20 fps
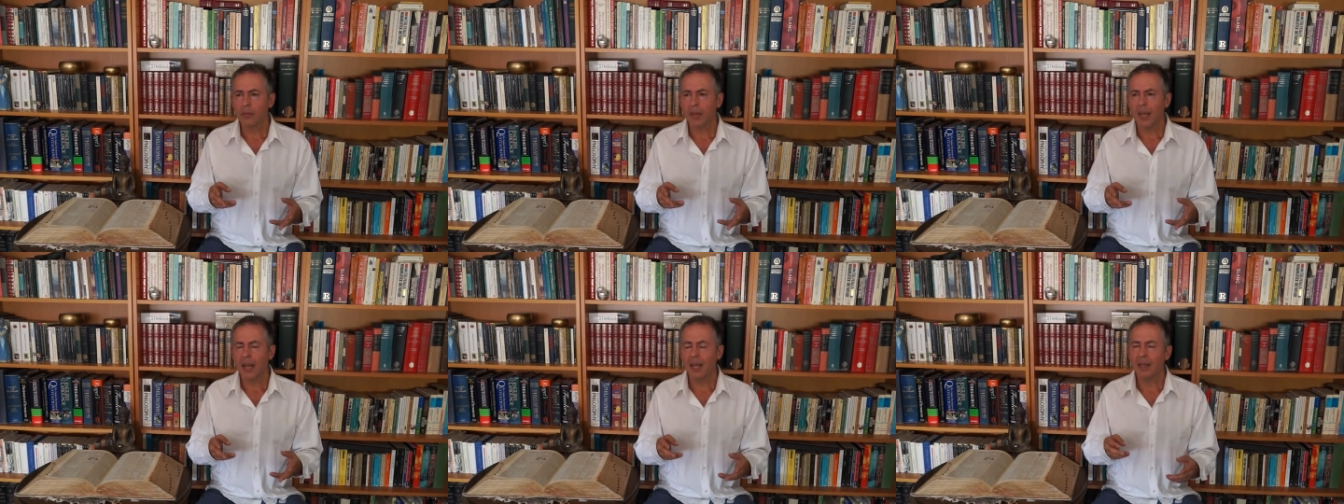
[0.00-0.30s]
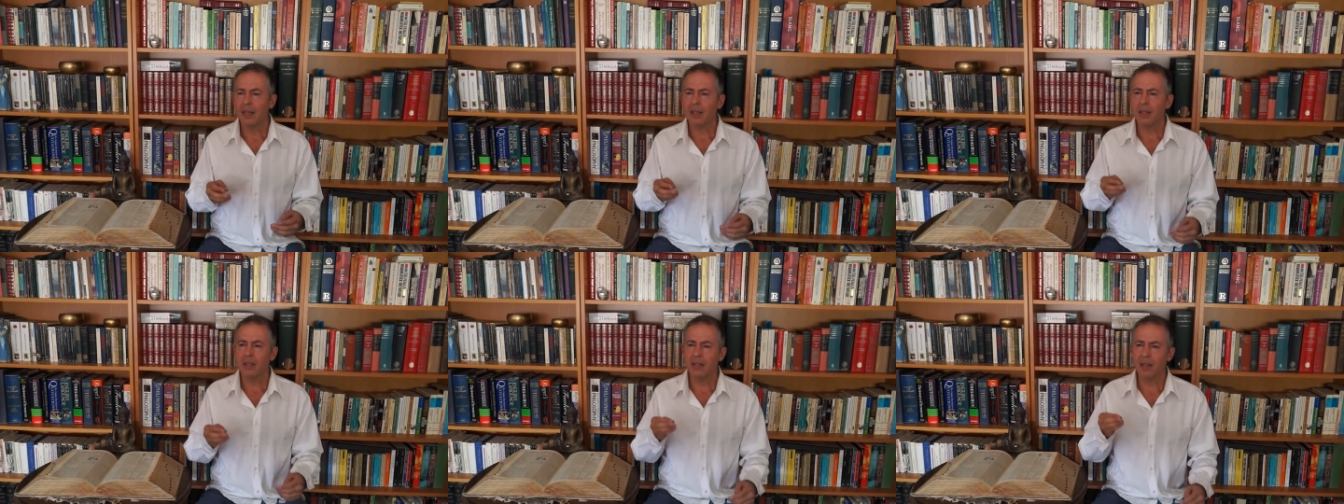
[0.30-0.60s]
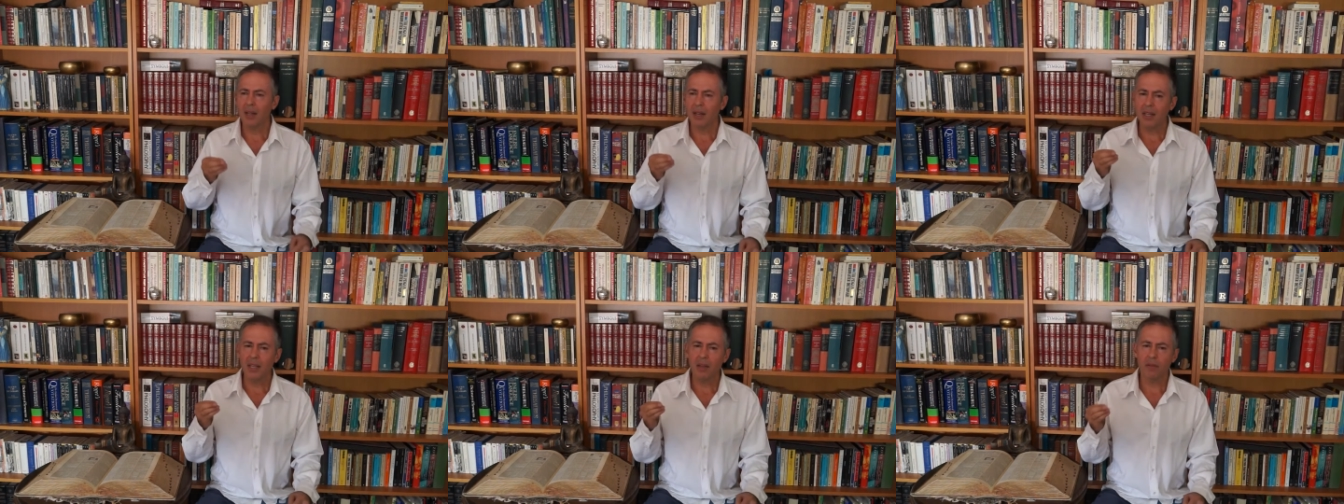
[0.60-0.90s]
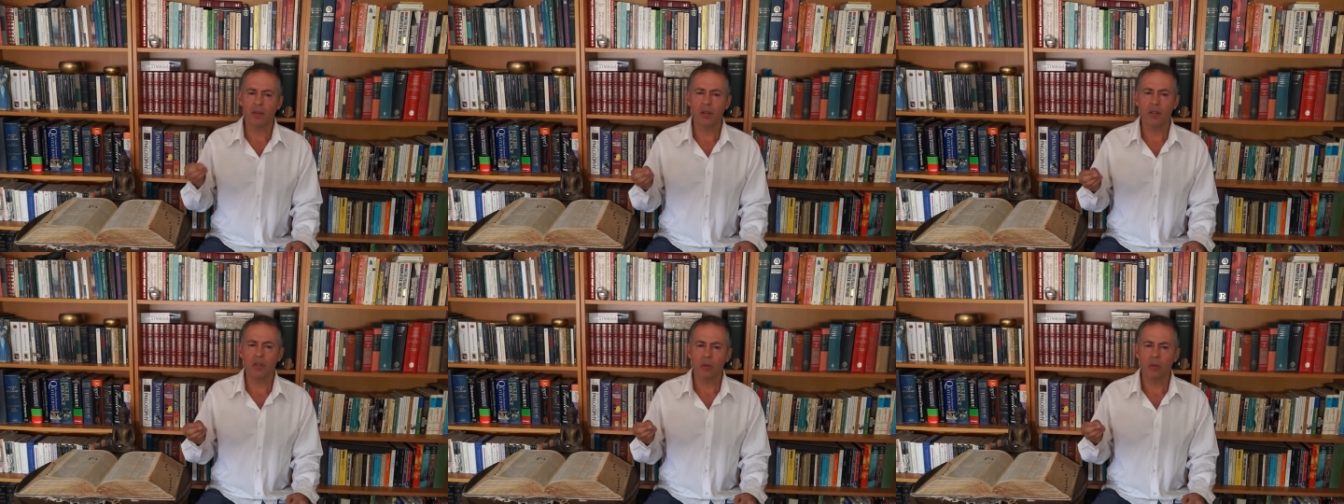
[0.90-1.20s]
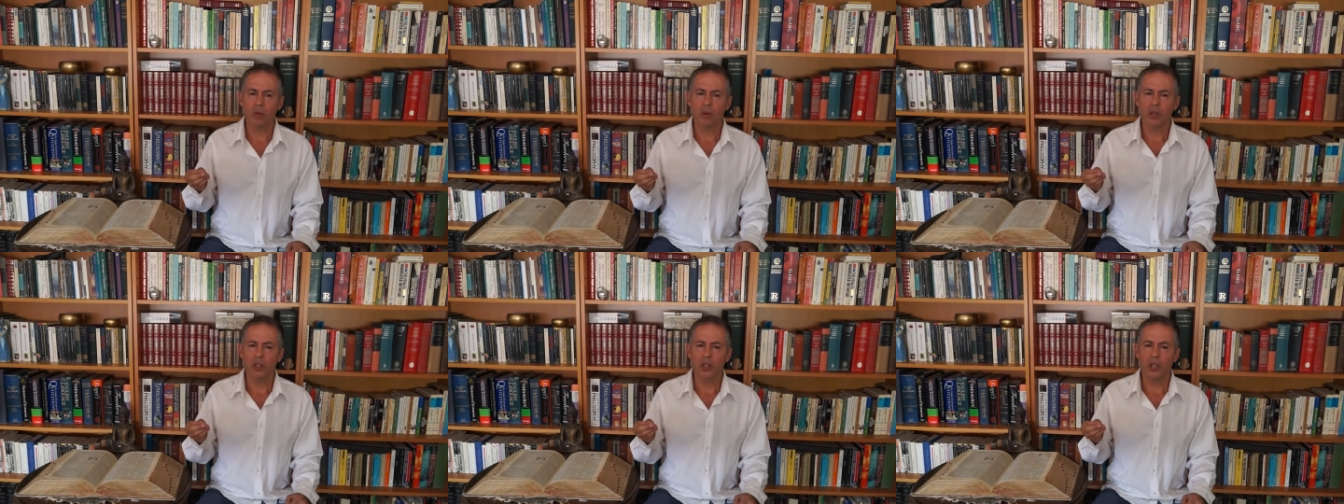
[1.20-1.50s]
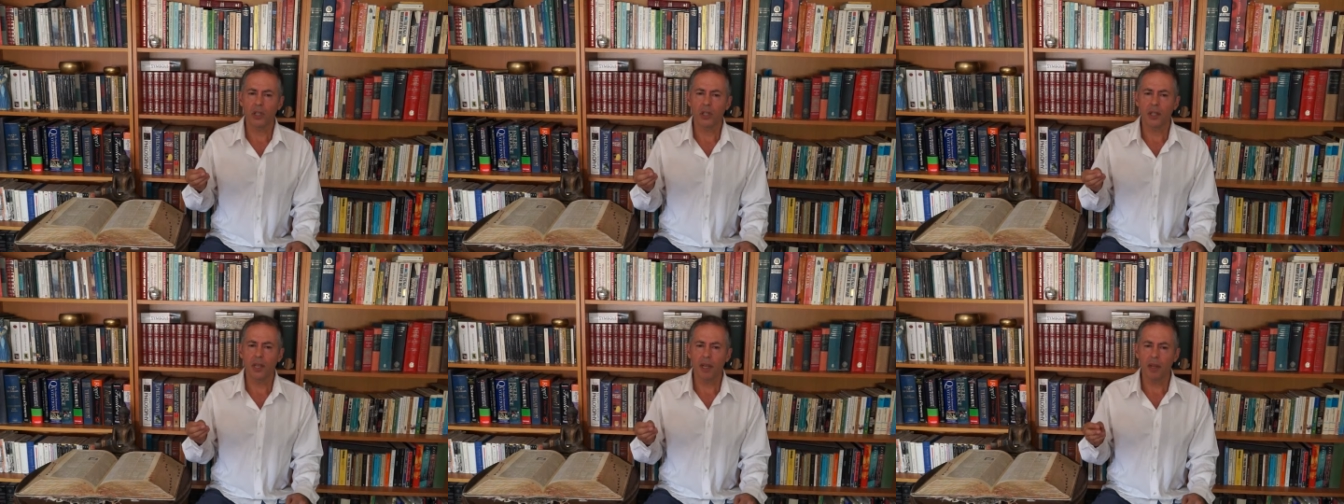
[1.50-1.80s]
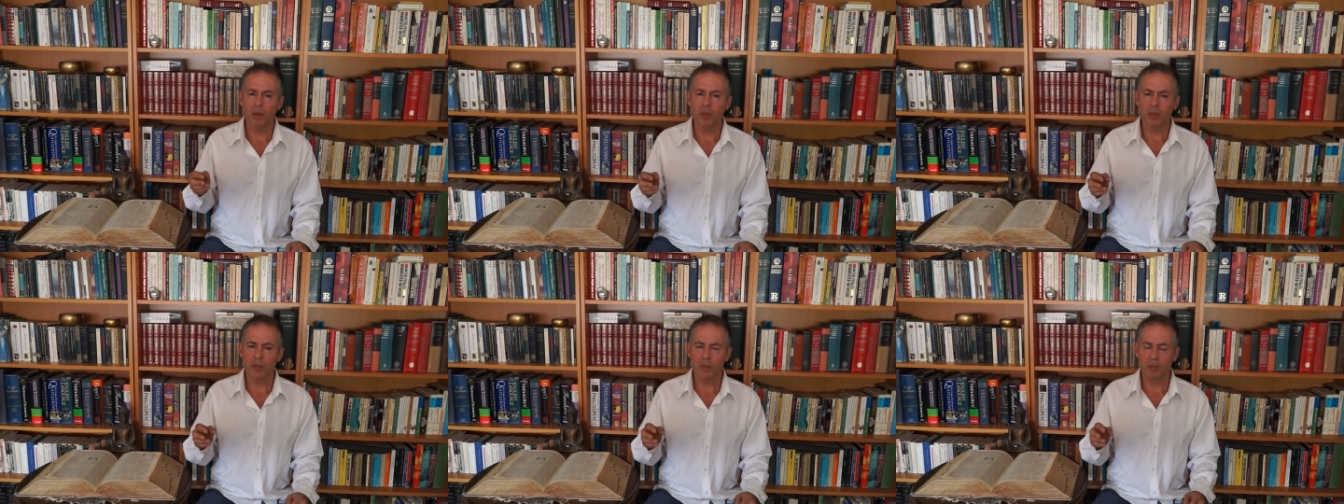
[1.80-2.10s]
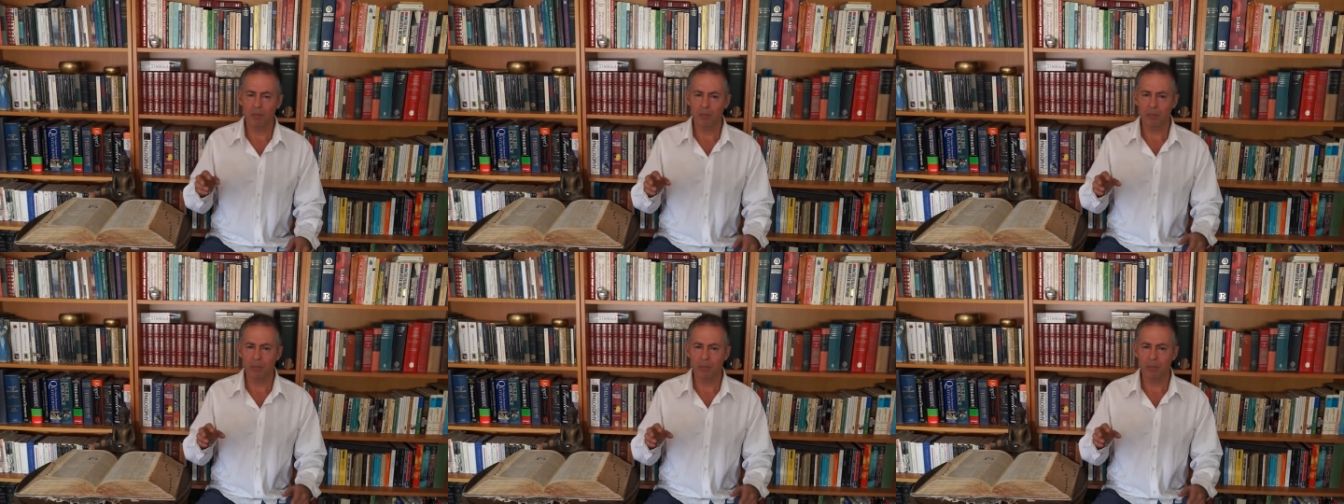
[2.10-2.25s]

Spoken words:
and the study of this origin helps